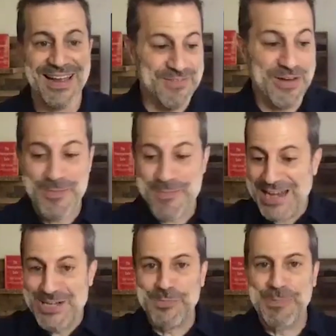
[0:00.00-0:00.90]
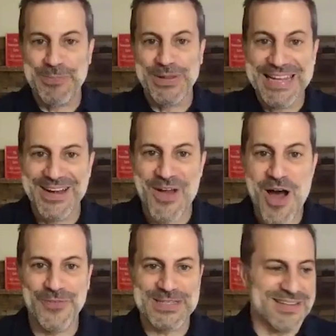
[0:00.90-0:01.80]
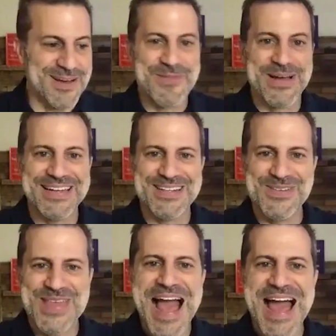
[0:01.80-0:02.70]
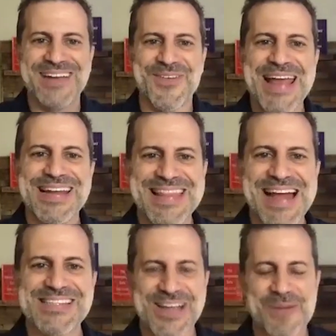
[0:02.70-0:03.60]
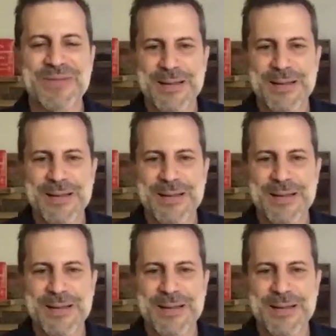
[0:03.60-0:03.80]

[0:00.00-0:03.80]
never managed people in an office how am i going to do that right and that's coming